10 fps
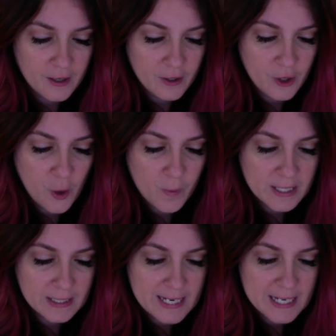You don't want to
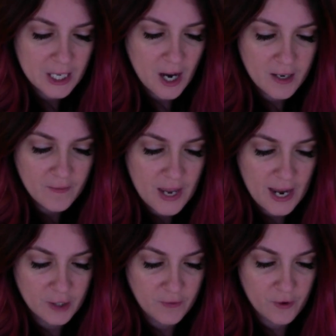see a ton of the
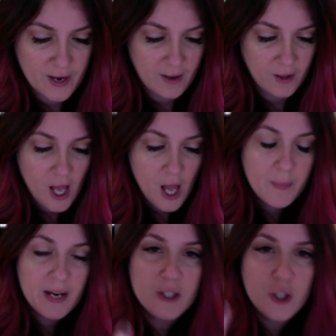edge of your nail,
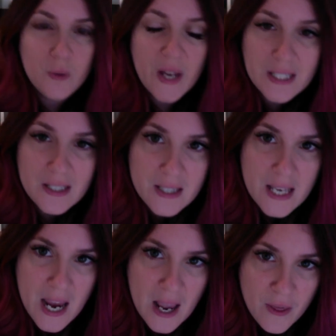but I do like to see a